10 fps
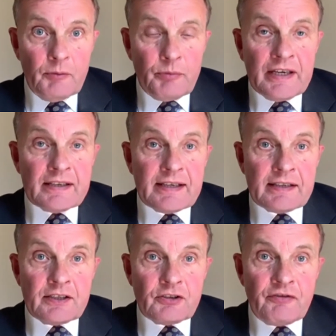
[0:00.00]

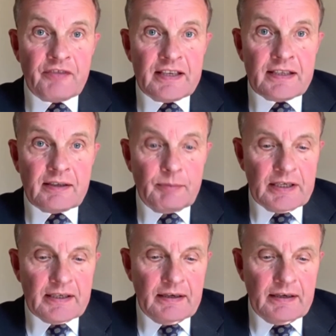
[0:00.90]
predecessors of this committee.